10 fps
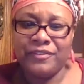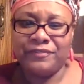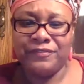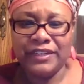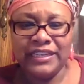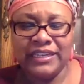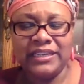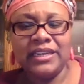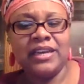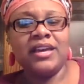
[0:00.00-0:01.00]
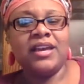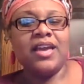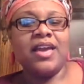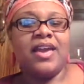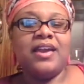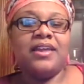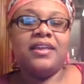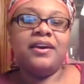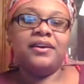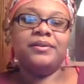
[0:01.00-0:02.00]
and flee. And
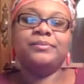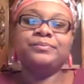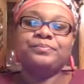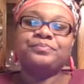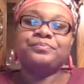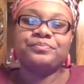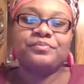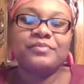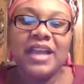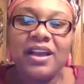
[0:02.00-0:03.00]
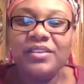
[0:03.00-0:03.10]
I don't